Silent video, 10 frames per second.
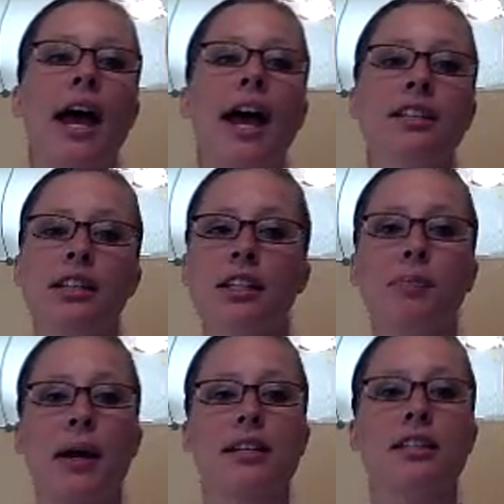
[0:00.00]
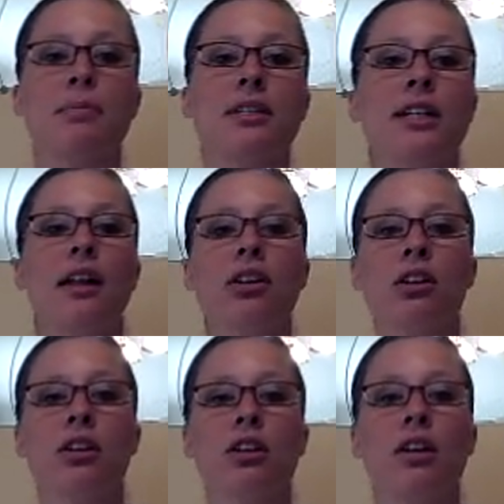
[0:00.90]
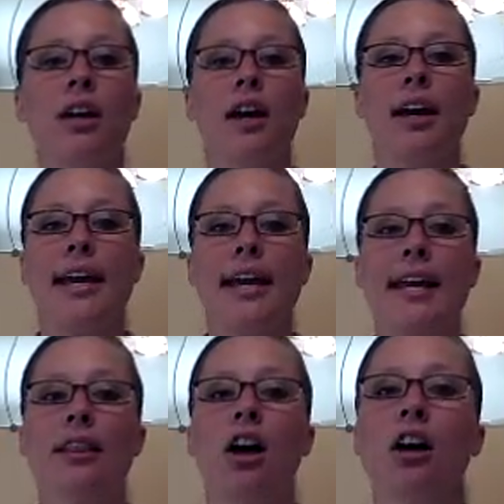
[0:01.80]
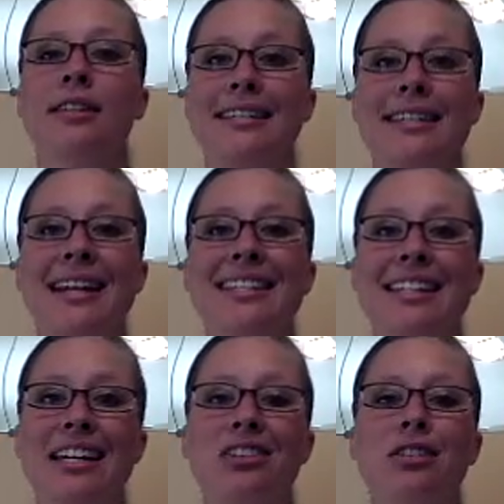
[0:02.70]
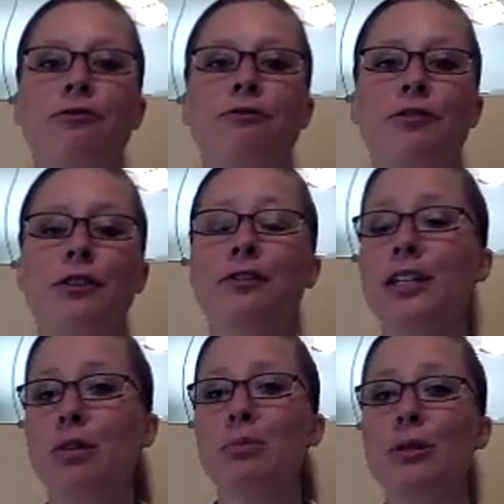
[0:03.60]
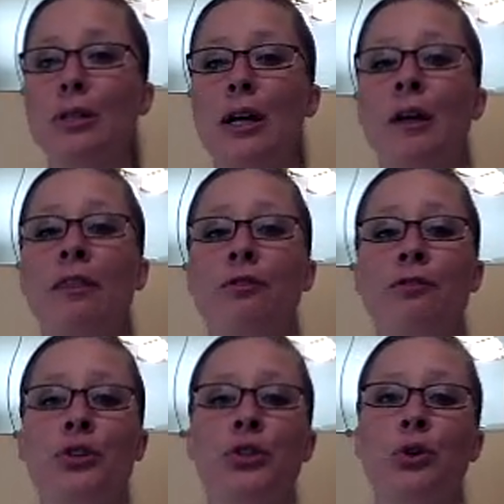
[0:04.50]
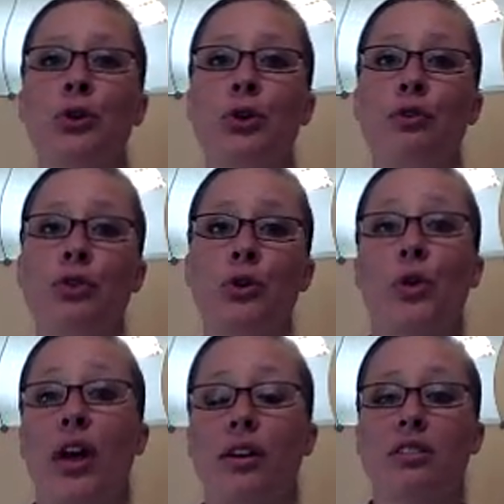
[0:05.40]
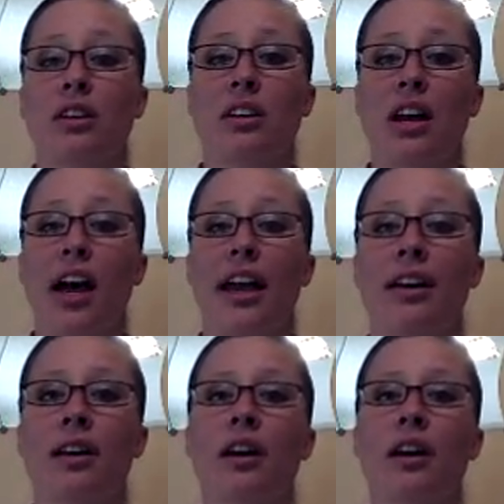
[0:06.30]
As expected, Mattel incurred a loss in net sales of 15% in the first quarter of 2009.